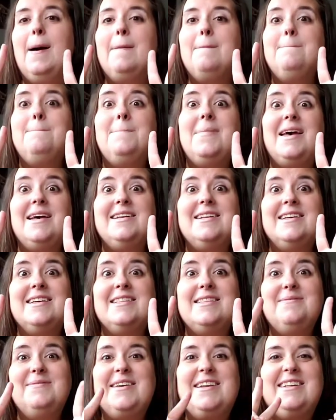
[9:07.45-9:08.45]
Met
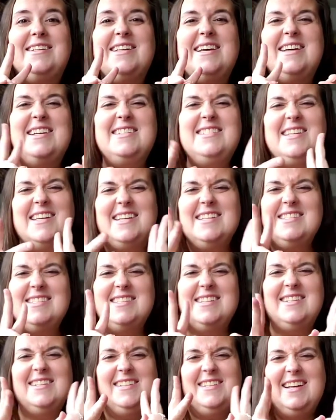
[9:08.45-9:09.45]
in the middle and danced
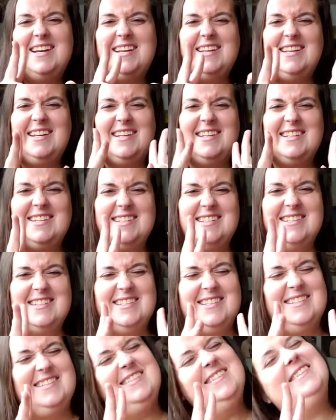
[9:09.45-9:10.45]
all night.
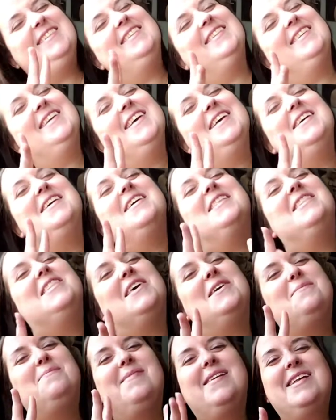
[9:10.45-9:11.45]

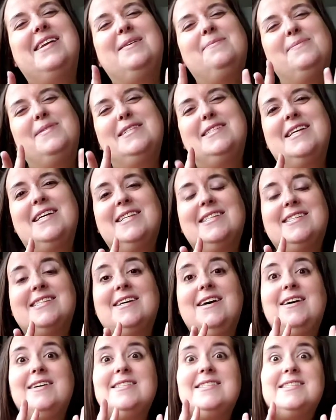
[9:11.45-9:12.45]
They made up a dance
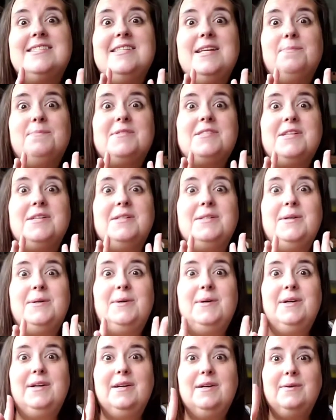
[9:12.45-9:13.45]
called Snips
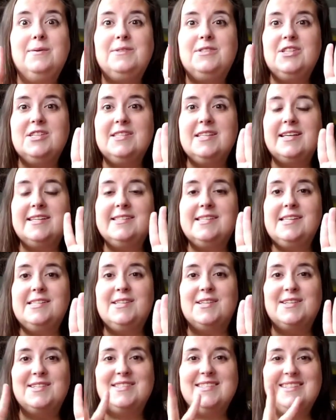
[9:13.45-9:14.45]
Galore, just like
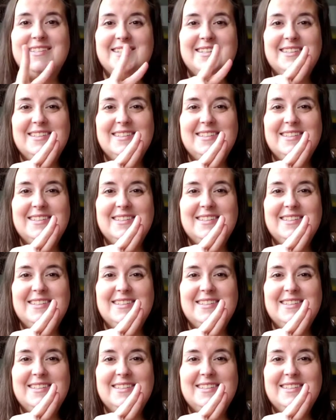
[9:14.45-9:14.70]
scissors.